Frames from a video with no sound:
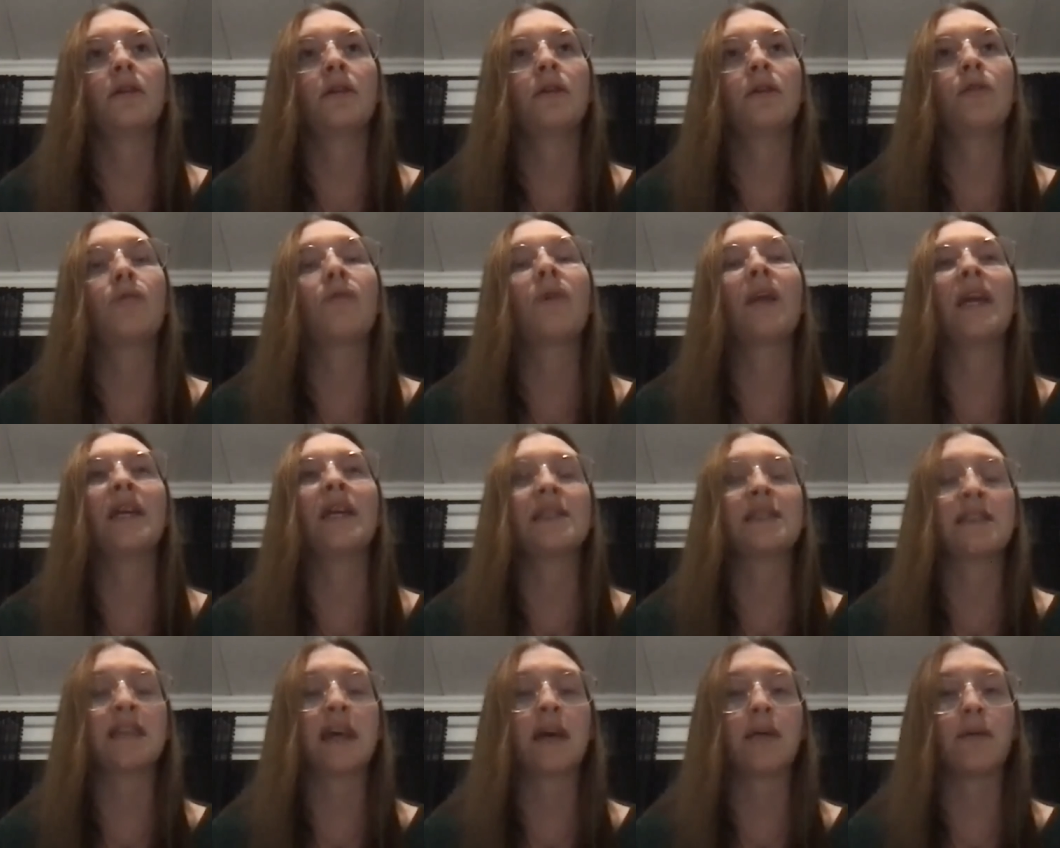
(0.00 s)

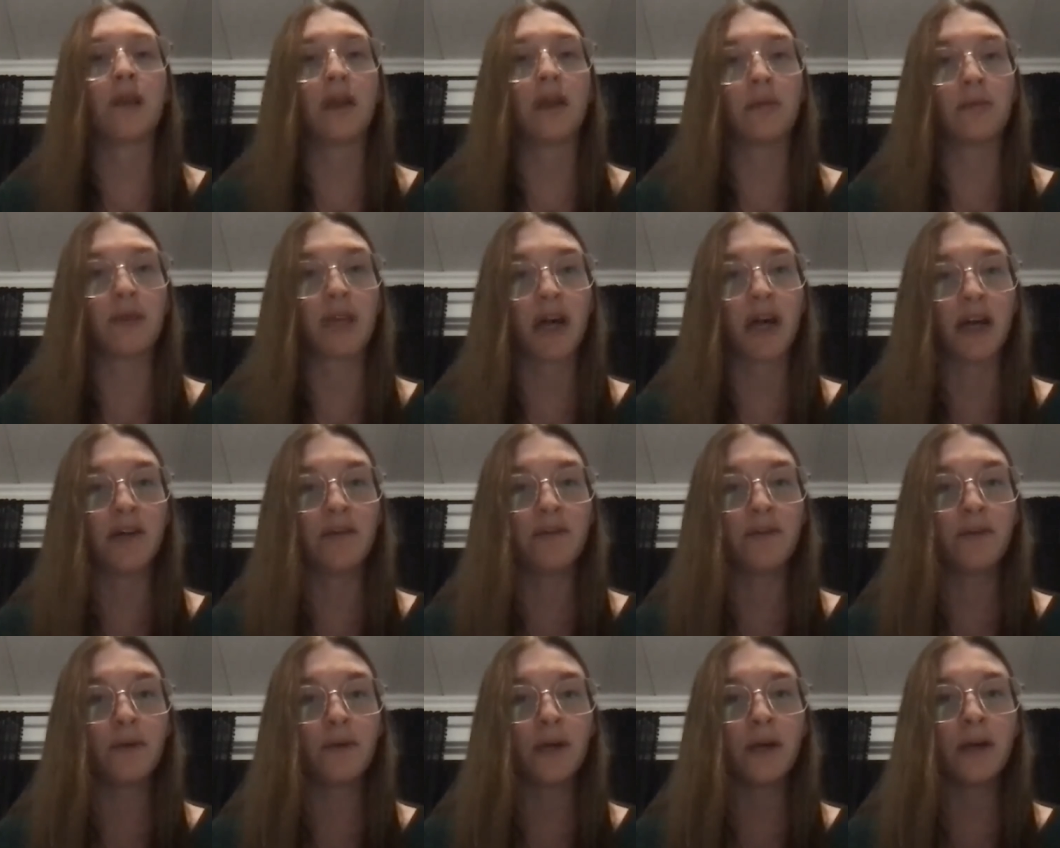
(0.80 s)
grants that we
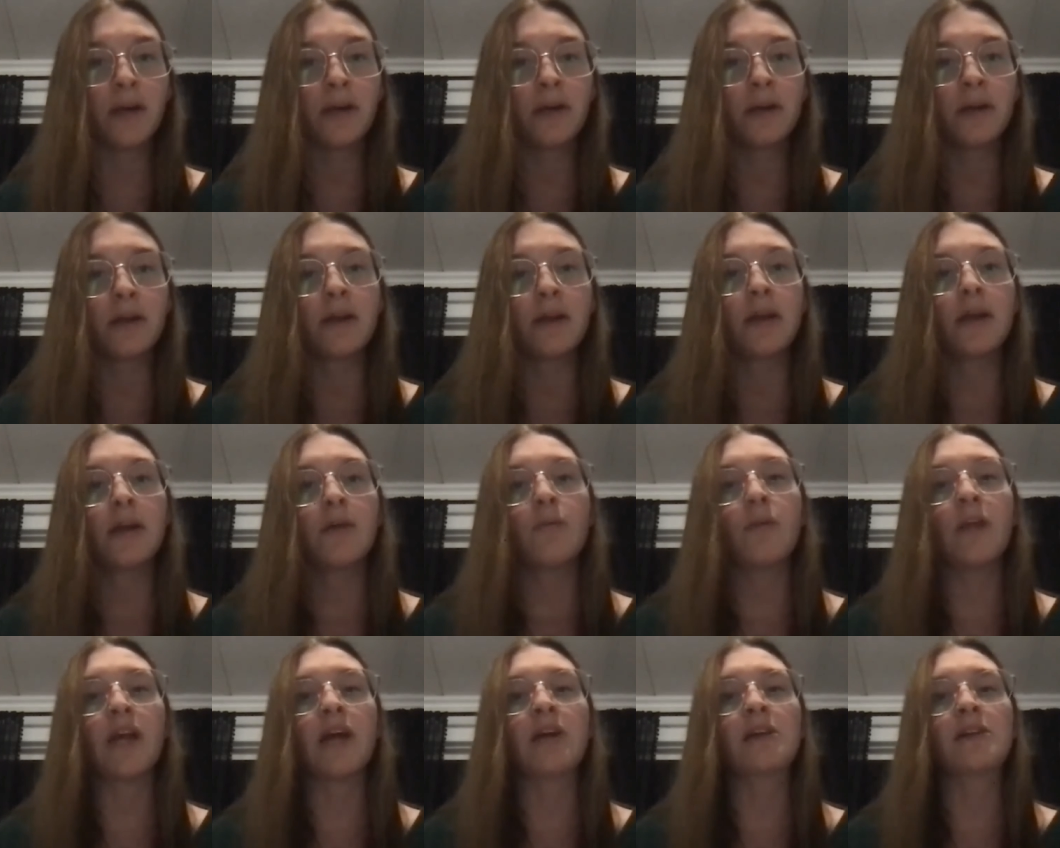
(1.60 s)
applied for.
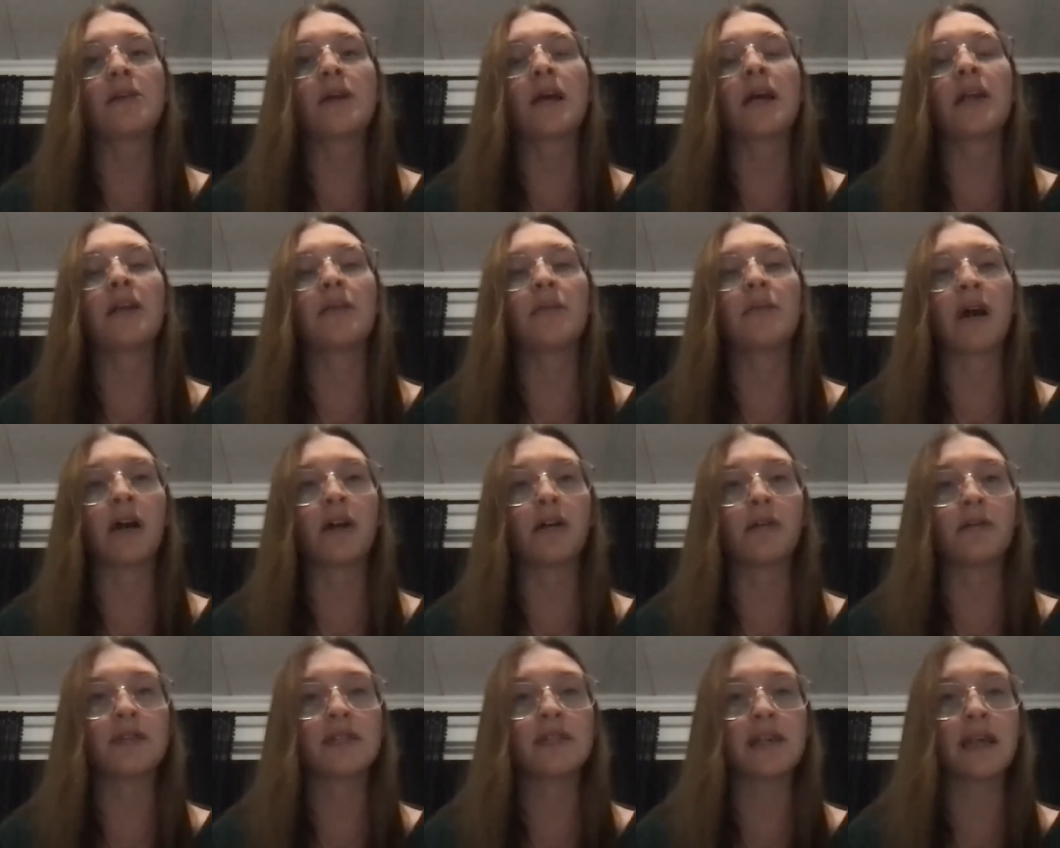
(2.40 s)
We also had the
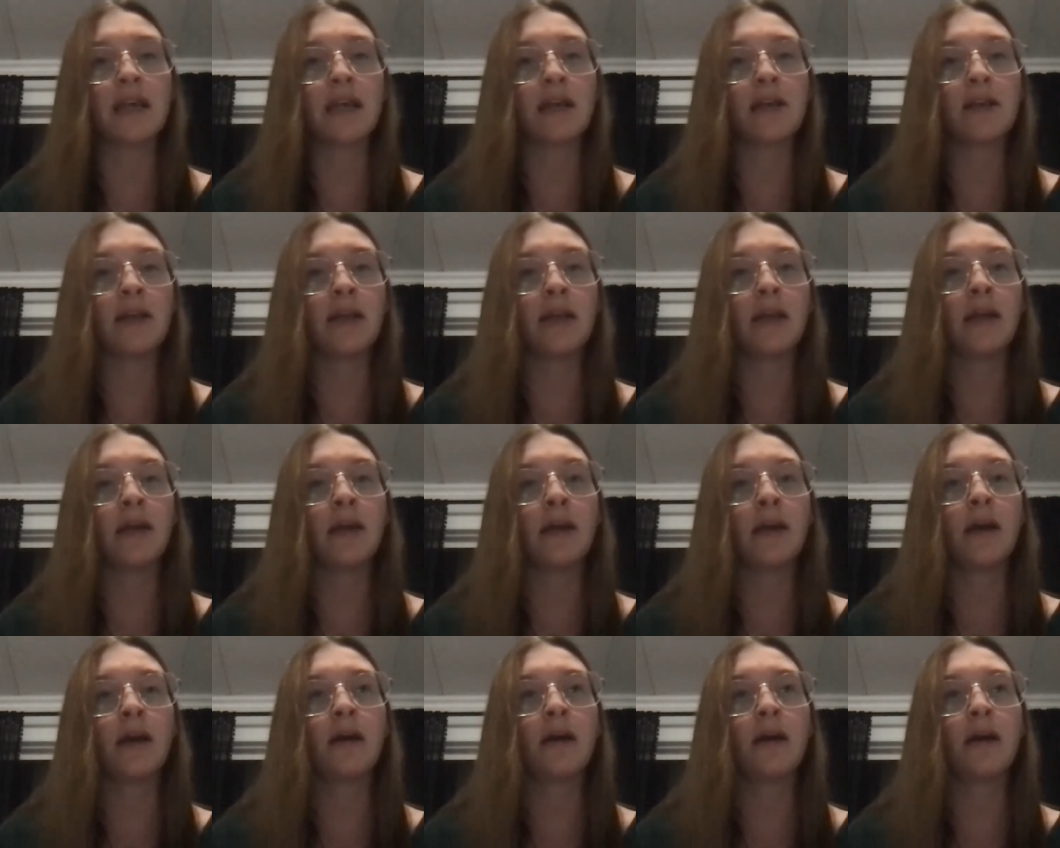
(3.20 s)
bottle recycling.